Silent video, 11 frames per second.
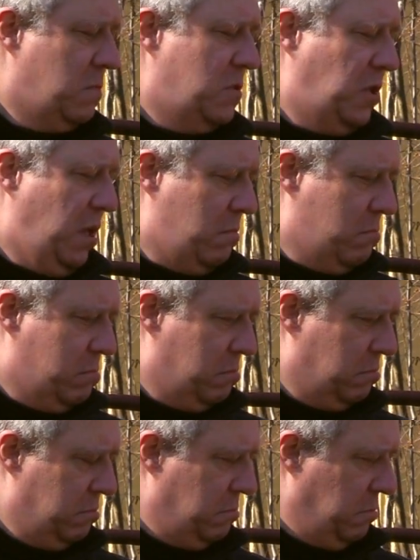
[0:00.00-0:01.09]
Tea?
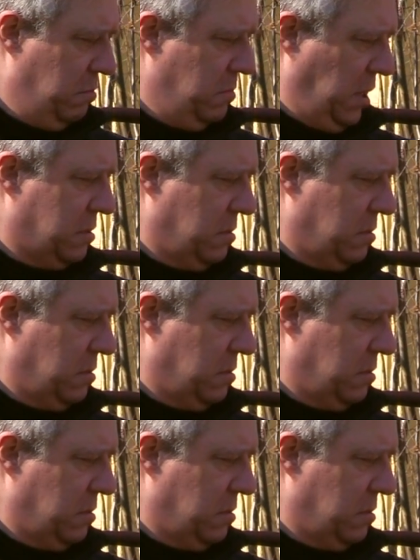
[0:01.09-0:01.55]
Yes,